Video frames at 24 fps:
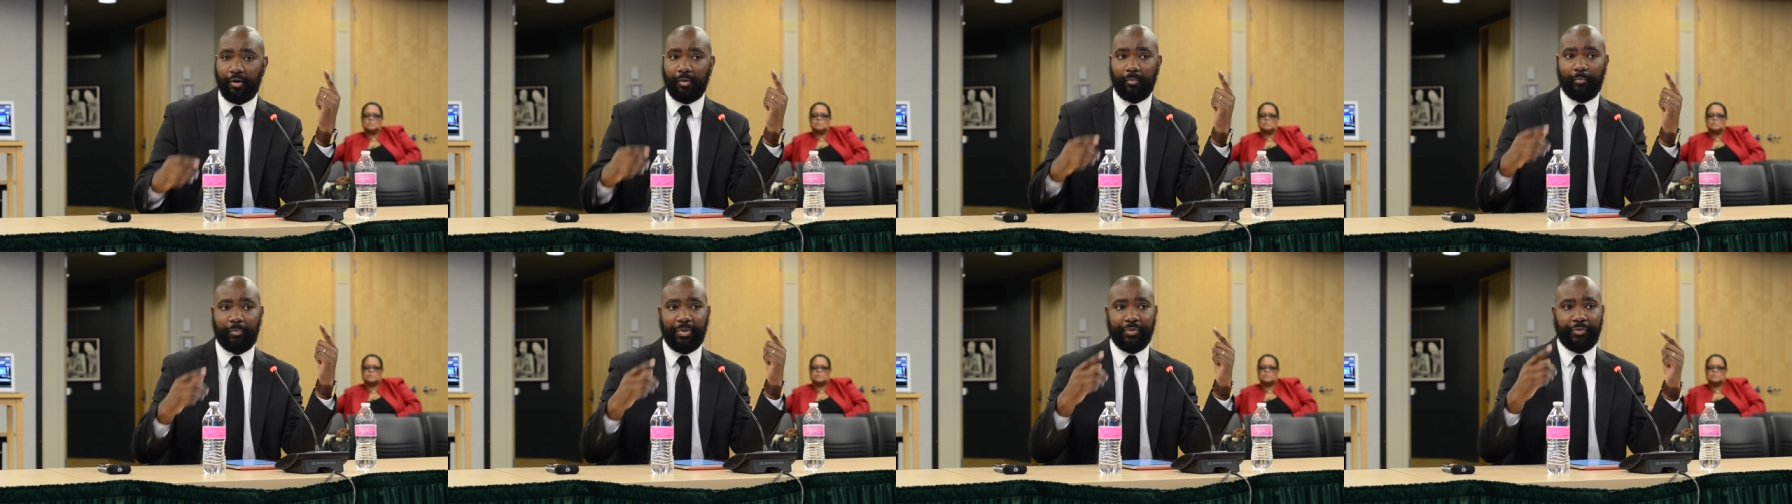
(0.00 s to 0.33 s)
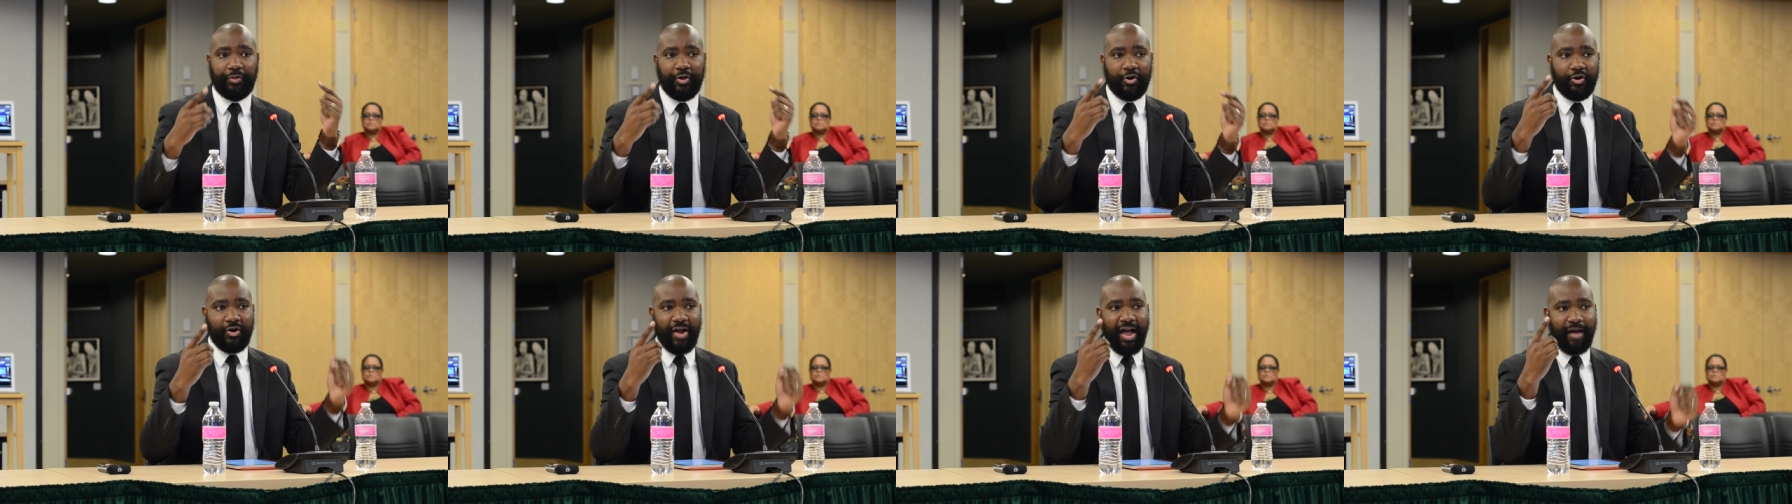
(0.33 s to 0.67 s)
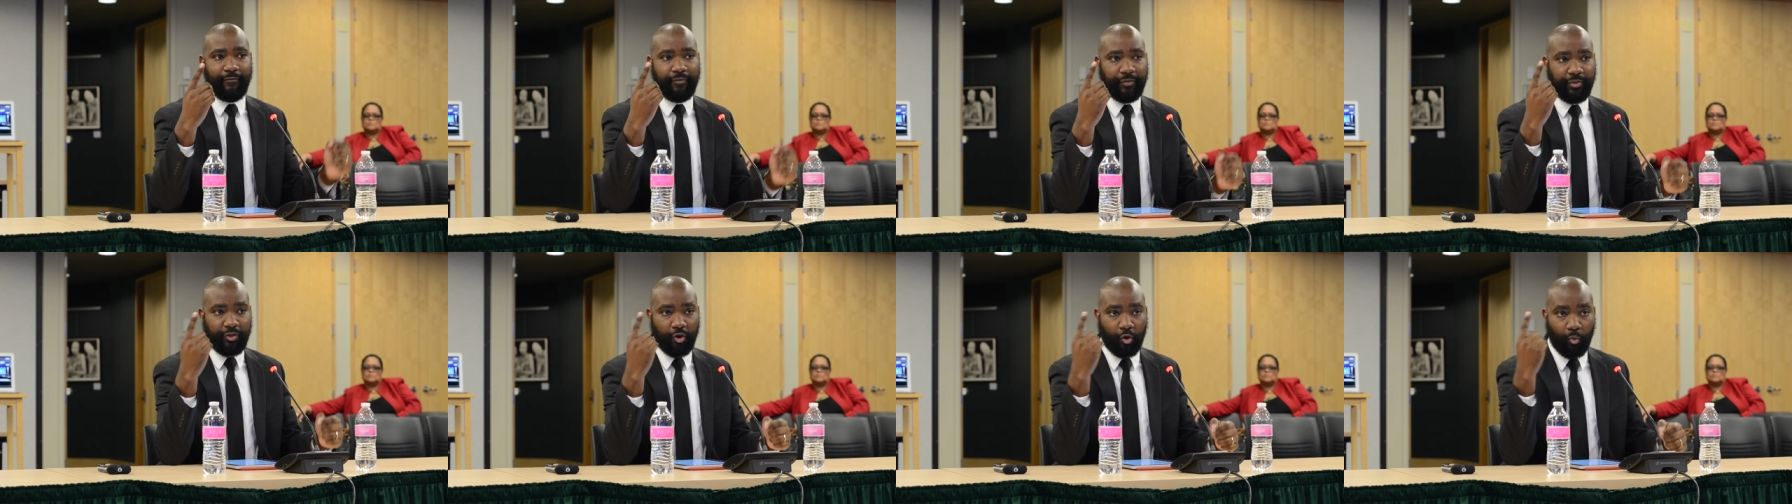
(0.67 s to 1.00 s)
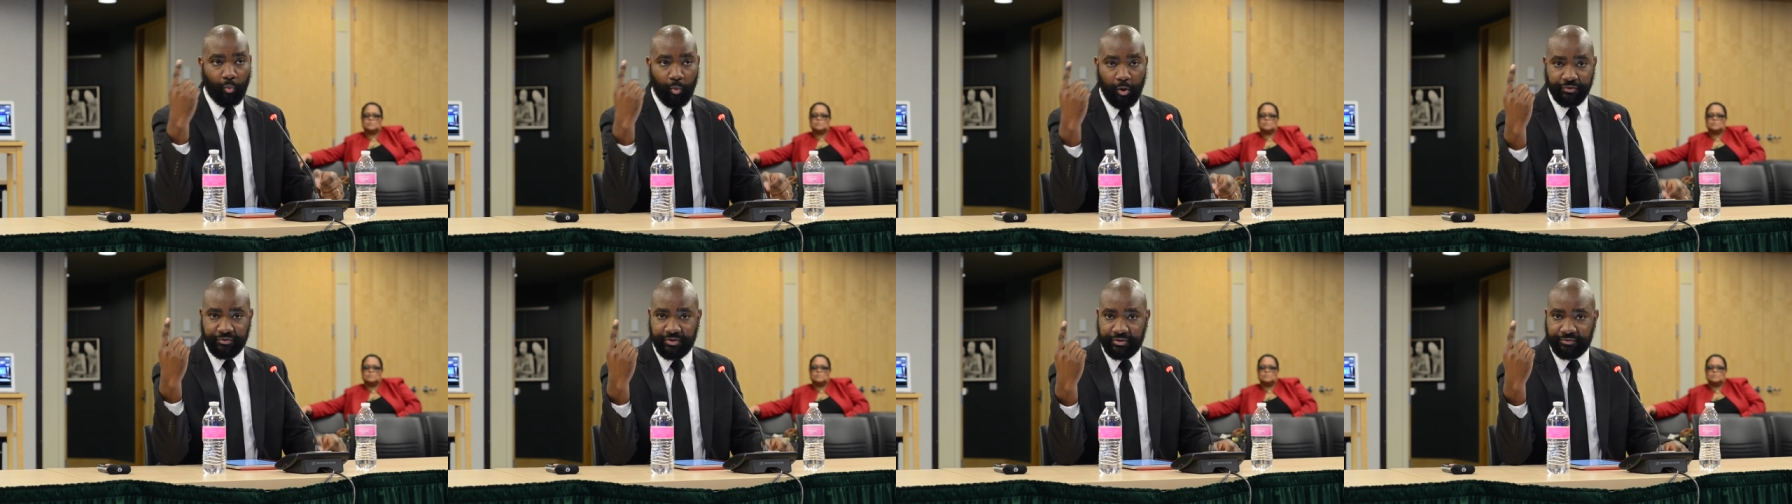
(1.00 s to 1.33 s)
but then are having their
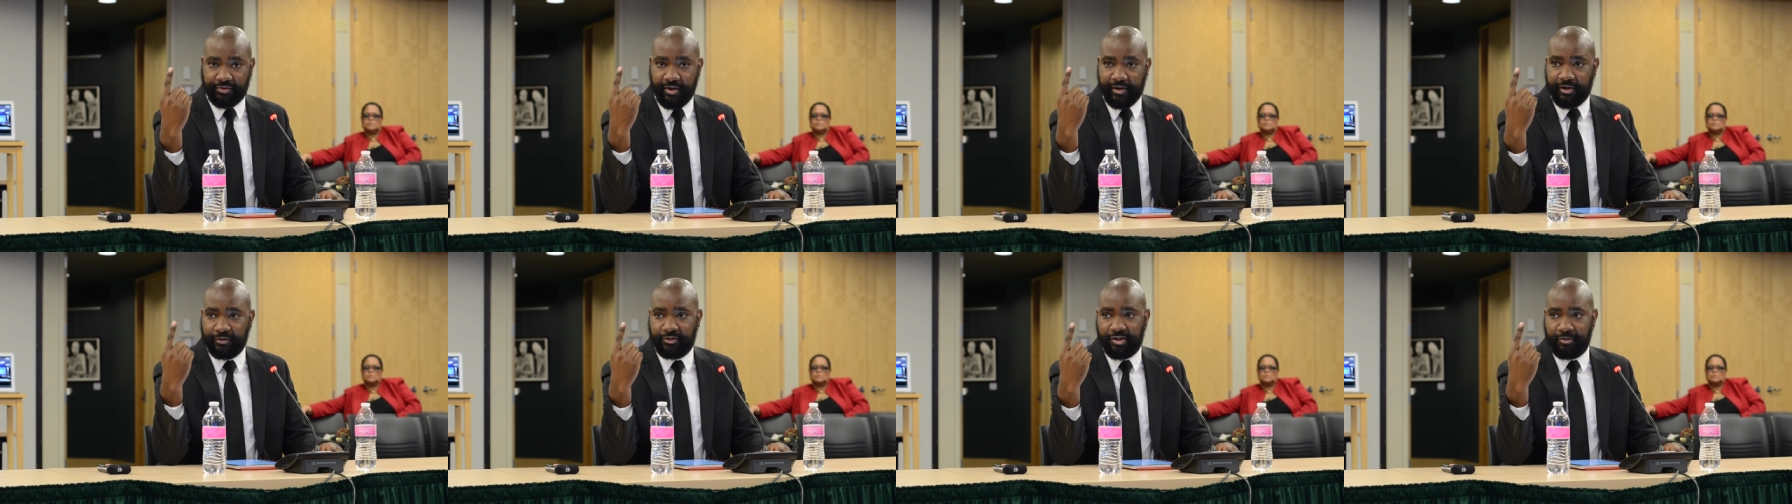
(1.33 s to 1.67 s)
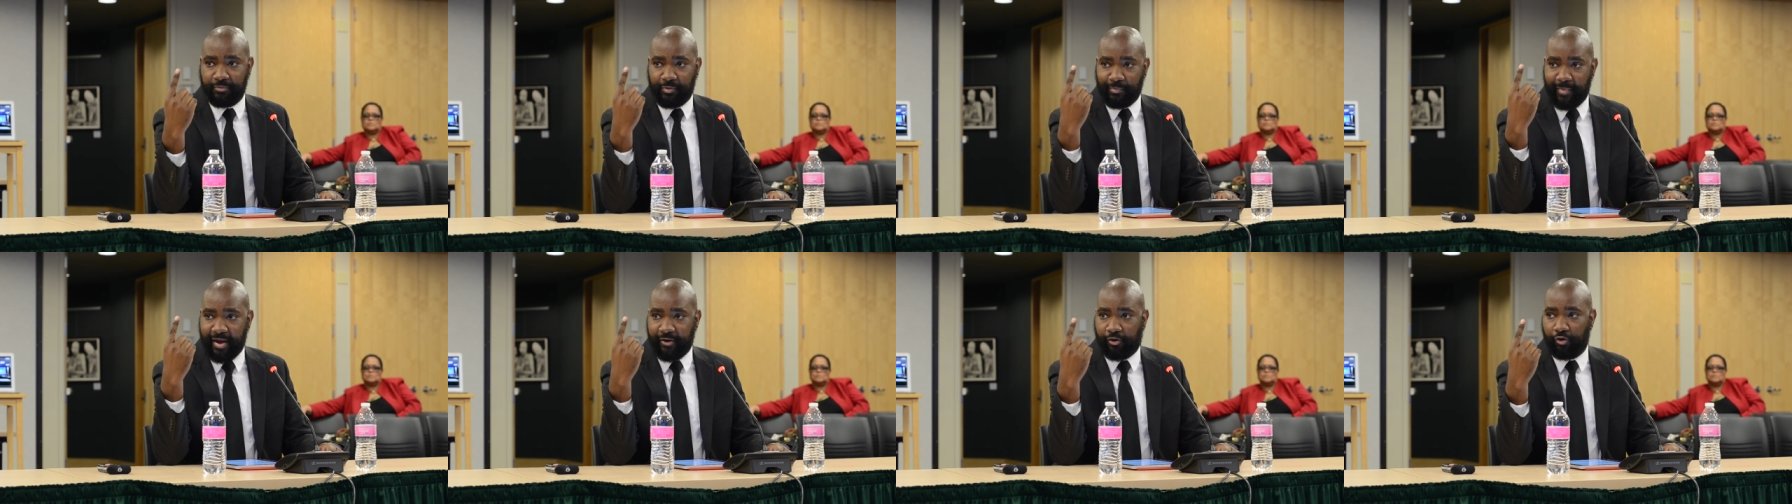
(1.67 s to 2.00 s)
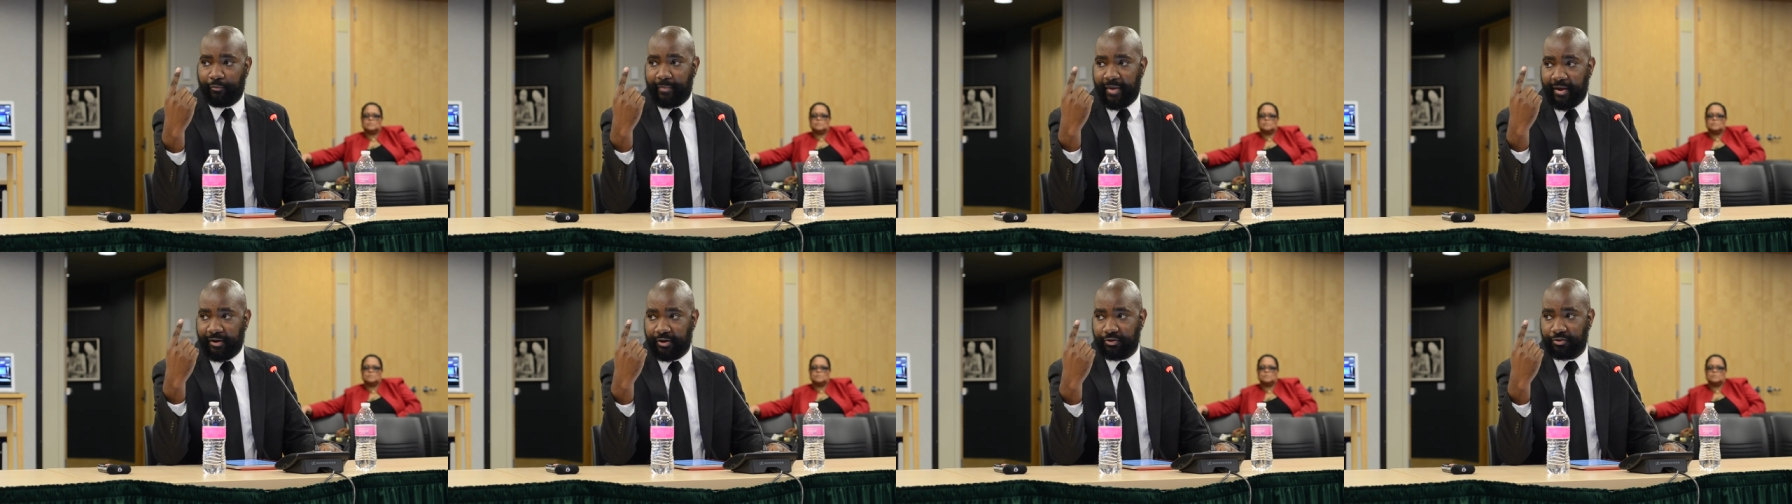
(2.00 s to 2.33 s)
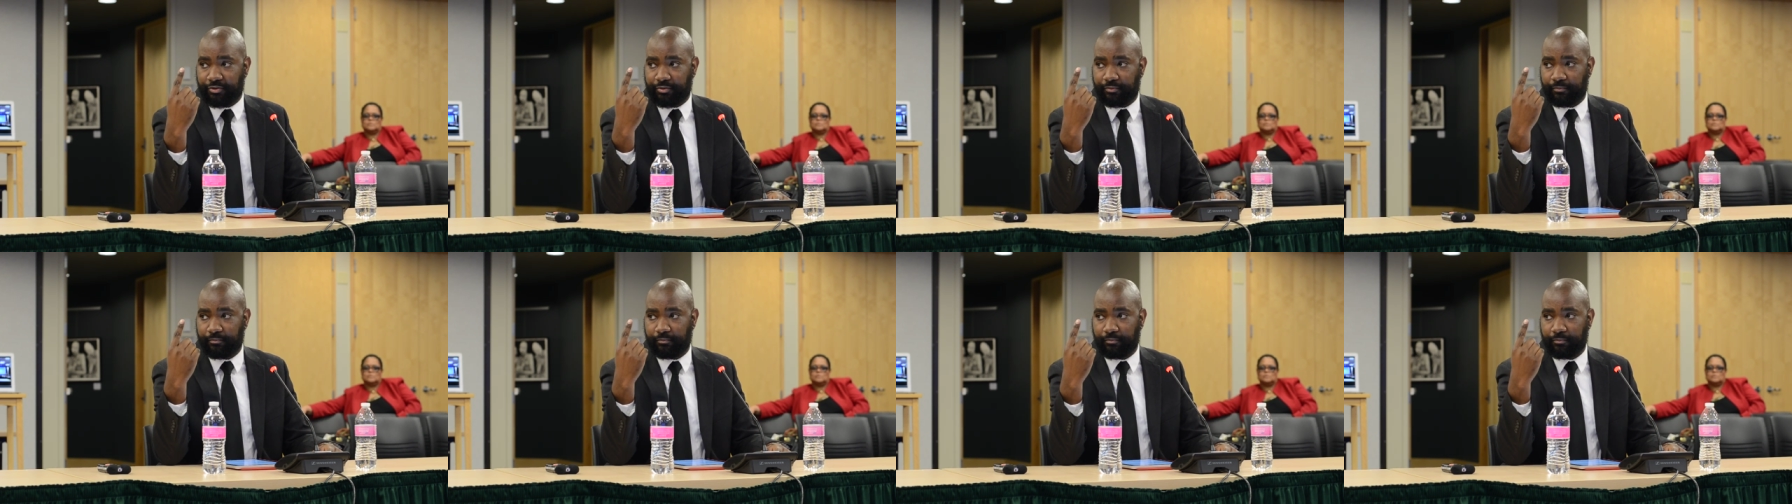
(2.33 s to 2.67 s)
work dictated to them
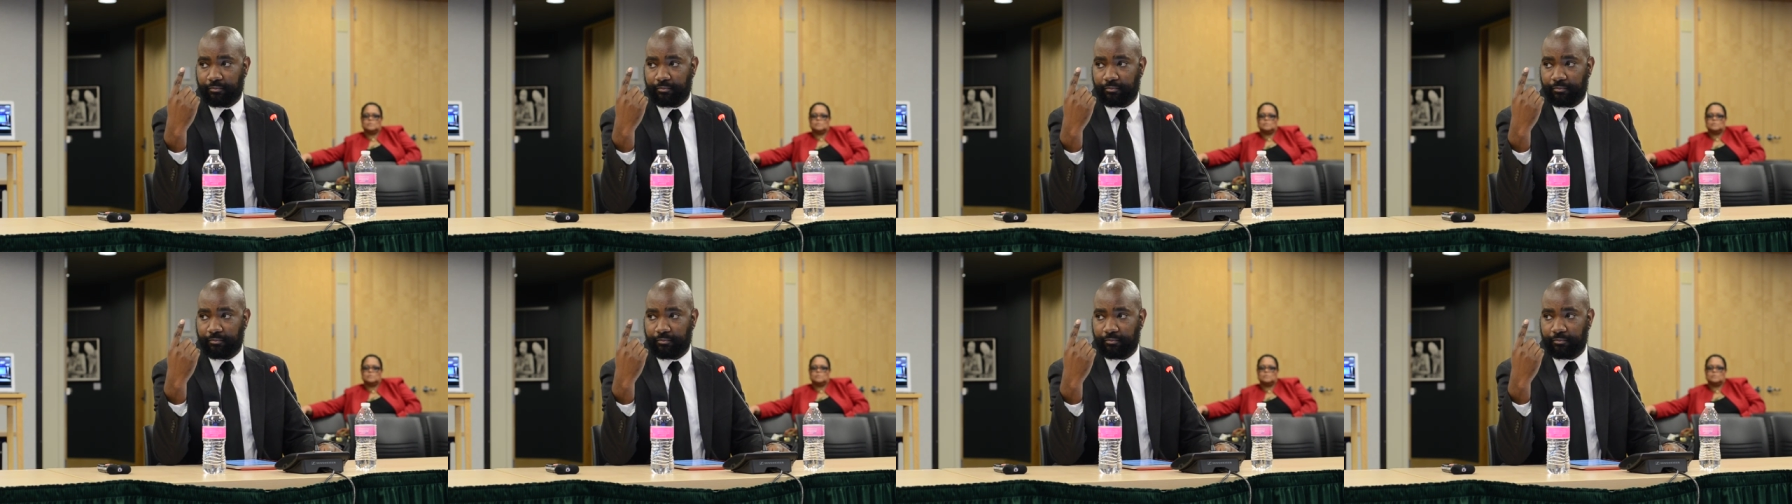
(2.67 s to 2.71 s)
micromanaged.